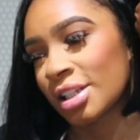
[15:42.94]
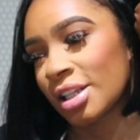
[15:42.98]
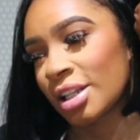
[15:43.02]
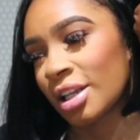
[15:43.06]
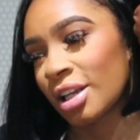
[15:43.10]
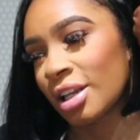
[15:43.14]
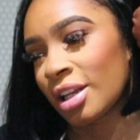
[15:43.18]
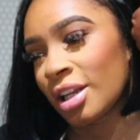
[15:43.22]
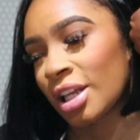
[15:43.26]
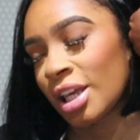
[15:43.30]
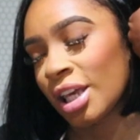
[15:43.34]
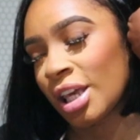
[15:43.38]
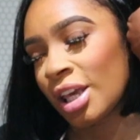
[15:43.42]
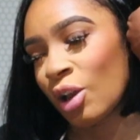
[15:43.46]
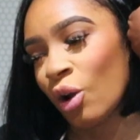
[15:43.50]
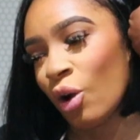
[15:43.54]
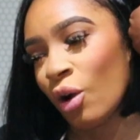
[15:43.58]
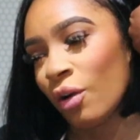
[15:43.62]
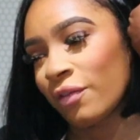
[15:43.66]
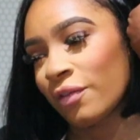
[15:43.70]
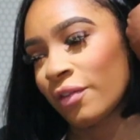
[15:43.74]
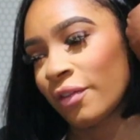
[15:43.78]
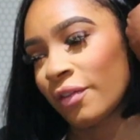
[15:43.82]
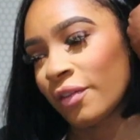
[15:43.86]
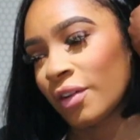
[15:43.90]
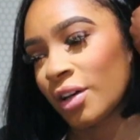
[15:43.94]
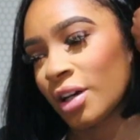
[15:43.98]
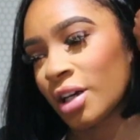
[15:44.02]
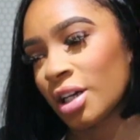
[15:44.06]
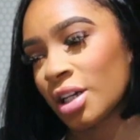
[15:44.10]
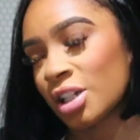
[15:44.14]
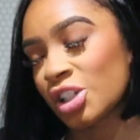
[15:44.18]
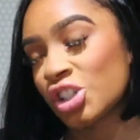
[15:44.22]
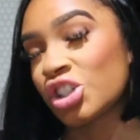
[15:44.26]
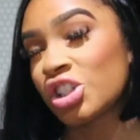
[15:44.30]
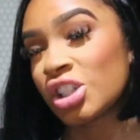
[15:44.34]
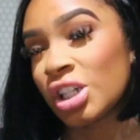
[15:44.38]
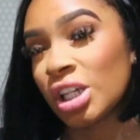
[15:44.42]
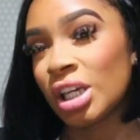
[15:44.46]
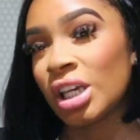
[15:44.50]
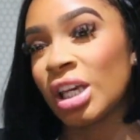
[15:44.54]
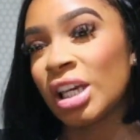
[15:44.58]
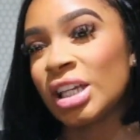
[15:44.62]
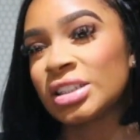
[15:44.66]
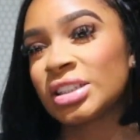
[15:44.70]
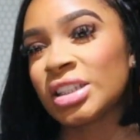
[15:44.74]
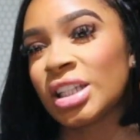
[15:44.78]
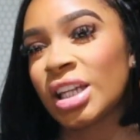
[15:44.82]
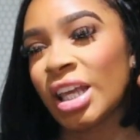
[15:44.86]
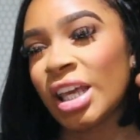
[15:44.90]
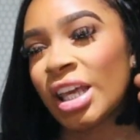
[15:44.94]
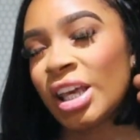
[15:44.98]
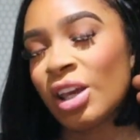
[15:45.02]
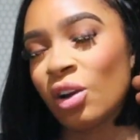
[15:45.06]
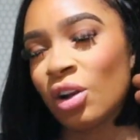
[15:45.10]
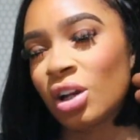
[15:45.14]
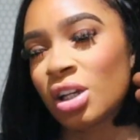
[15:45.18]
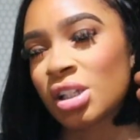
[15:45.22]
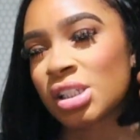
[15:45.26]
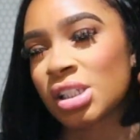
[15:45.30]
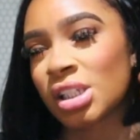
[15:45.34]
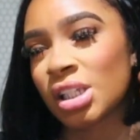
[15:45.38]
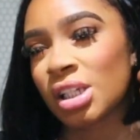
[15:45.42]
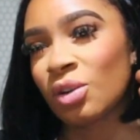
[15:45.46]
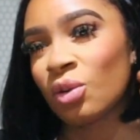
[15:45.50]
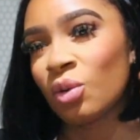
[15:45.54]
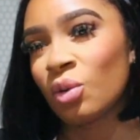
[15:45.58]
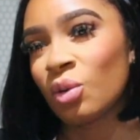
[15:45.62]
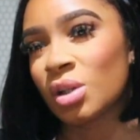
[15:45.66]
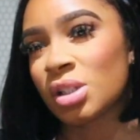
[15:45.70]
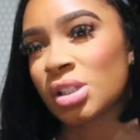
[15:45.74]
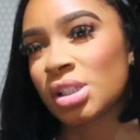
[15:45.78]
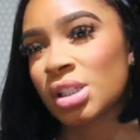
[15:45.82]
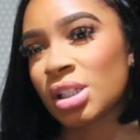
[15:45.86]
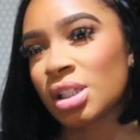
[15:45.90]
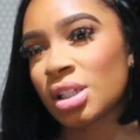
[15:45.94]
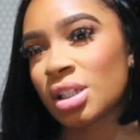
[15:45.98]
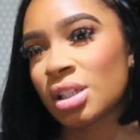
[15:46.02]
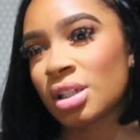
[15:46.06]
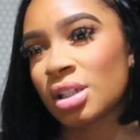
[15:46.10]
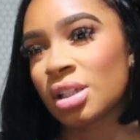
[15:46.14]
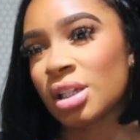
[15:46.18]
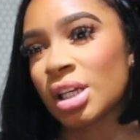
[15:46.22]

see it. He off of she. Is it a he or a she? Who is he?